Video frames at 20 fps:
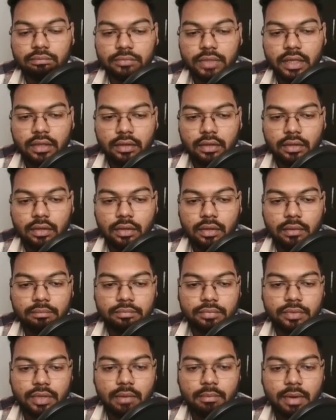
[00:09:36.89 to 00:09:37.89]
then
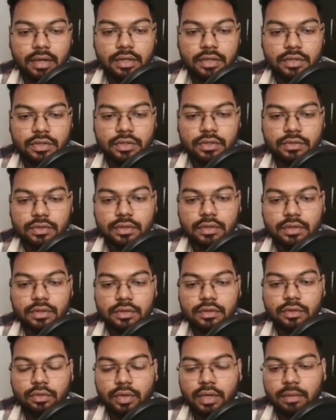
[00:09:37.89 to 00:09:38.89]
command injection
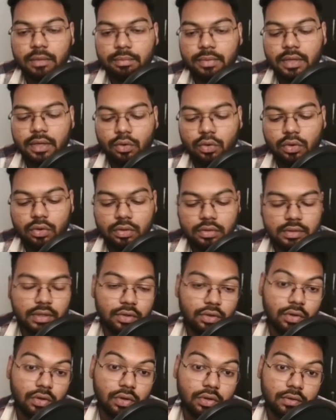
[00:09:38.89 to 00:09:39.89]
in secure API calls,
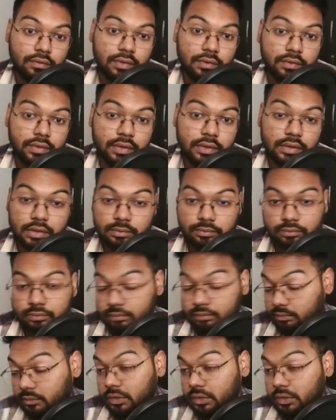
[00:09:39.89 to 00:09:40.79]
and a lot of different terms.